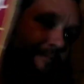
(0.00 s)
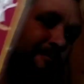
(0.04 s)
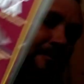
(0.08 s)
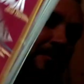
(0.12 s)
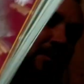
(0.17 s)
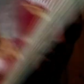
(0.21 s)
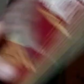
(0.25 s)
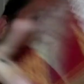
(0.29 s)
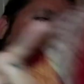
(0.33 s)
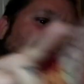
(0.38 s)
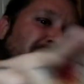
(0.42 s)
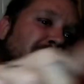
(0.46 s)

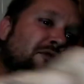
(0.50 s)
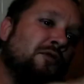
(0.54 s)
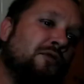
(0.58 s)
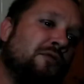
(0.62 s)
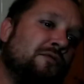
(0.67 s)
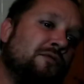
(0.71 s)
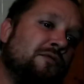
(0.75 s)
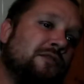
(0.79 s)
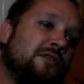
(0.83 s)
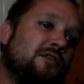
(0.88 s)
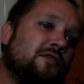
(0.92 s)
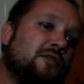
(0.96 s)
Book of
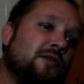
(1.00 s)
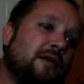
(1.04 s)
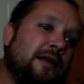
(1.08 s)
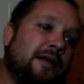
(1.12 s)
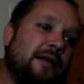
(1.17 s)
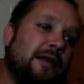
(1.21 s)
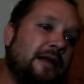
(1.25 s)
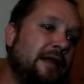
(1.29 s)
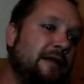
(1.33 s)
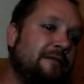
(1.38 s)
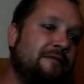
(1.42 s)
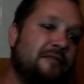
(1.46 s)
Runes, eh,
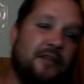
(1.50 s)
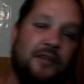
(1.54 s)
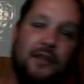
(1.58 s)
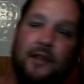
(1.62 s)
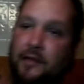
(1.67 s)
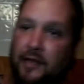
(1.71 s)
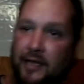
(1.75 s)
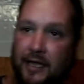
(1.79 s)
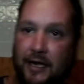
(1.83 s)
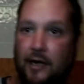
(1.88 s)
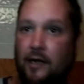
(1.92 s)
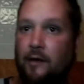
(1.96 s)
even the
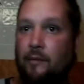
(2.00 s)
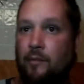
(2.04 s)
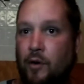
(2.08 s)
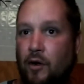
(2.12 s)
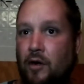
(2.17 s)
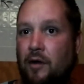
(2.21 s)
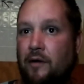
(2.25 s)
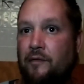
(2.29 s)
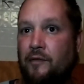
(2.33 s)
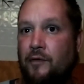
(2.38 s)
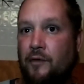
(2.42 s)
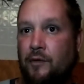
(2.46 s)
Little Book
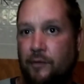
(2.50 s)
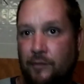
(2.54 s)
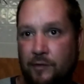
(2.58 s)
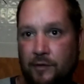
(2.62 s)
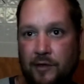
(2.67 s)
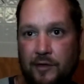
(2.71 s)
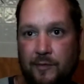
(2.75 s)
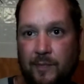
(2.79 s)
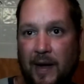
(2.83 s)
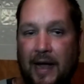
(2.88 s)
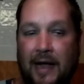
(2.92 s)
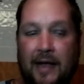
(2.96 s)
of
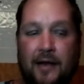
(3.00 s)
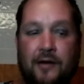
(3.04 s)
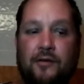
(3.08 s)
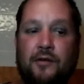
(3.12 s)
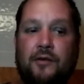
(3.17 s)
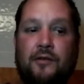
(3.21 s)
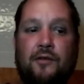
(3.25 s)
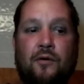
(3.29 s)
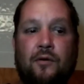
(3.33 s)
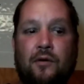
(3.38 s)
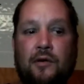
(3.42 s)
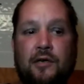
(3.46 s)
Runes by
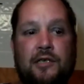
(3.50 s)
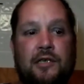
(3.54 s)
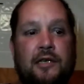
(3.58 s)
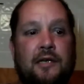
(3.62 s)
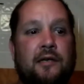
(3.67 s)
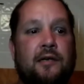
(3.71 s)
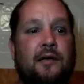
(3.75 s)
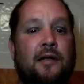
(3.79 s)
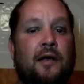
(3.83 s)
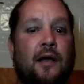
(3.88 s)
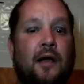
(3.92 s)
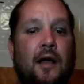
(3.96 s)
Edred
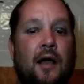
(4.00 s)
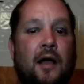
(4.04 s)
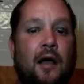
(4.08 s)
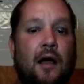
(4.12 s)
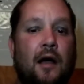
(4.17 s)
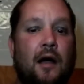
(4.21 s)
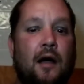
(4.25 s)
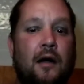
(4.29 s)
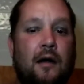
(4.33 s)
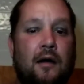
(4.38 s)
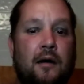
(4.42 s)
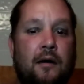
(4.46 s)
Thorsson.
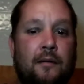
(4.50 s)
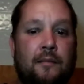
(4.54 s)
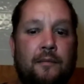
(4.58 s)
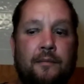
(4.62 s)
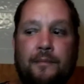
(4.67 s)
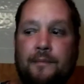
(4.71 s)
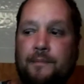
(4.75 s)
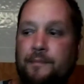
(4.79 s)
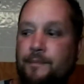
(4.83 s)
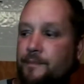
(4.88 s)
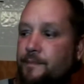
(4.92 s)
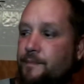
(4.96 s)

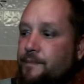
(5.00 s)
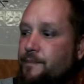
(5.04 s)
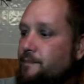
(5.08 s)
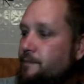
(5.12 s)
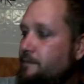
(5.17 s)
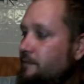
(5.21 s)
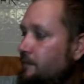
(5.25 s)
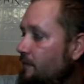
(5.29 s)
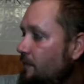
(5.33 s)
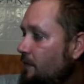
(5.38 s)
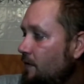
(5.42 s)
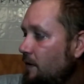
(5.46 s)
Um,
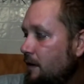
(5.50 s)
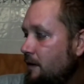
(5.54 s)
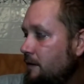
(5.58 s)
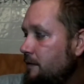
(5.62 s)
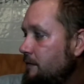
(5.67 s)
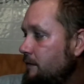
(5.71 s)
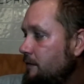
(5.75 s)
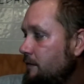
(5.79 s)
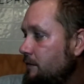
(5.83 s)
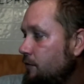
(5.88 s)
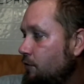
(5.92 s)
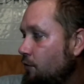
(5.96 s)

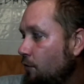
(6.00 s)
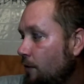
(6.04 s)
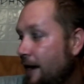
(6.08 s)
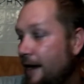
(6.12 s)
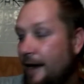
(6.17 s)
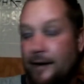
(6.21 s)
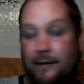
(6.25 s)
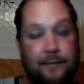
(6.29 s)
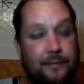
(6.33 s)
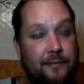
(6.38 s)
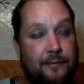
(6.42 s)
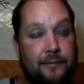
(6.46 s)

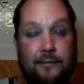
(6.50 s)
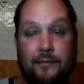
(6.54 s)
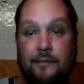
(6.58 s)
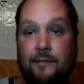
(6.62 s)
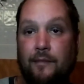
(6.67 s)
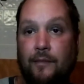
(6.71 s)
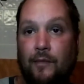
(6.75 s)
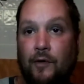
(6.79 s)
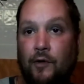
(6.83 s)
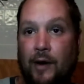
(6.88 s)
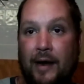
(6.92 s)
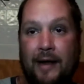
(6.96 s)
great,
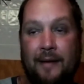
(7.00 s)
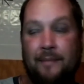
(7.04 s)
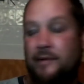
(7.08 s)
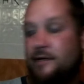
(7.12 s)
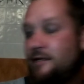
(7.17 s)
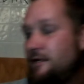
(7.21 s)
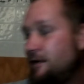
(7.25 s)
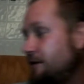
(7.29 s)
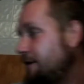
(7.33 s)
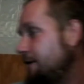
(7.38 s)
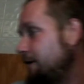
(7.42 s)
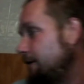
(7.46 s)
great
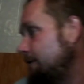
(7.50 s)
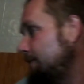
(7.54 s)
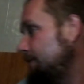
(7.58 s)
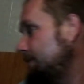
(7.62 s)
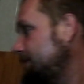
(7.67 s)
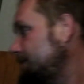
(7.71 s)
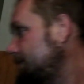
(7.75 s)
material.